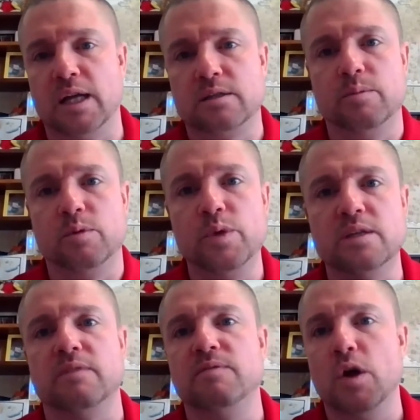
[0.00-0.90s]
couple of weeks, I've
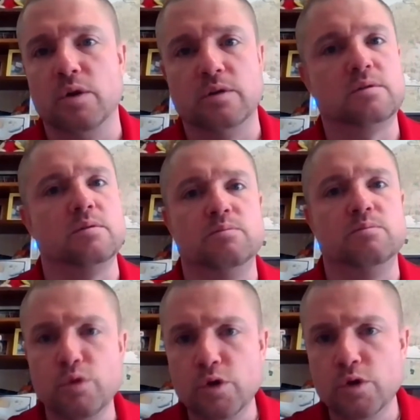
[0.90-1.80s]
noticed some
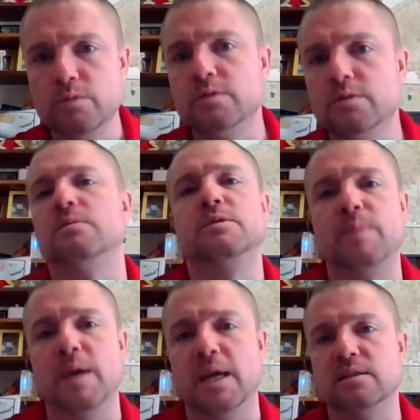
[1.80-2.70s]
rooms and some
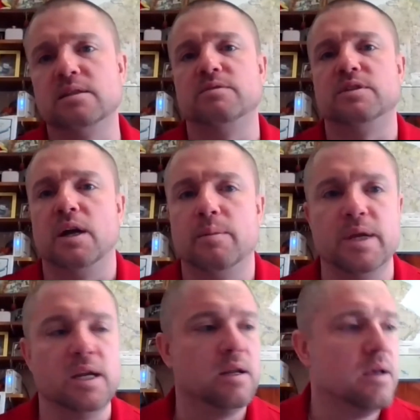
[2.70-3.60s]
spaces I've set up
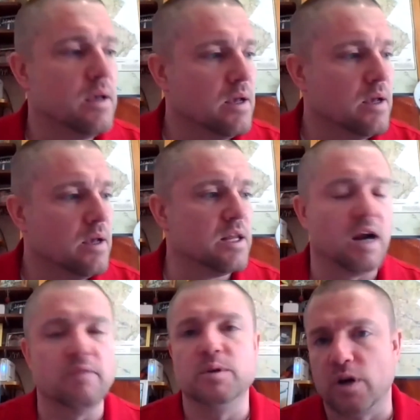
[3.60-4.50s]
in that I've been
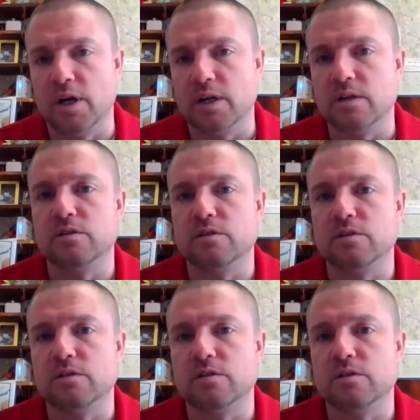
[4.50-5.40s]
trying to slowly,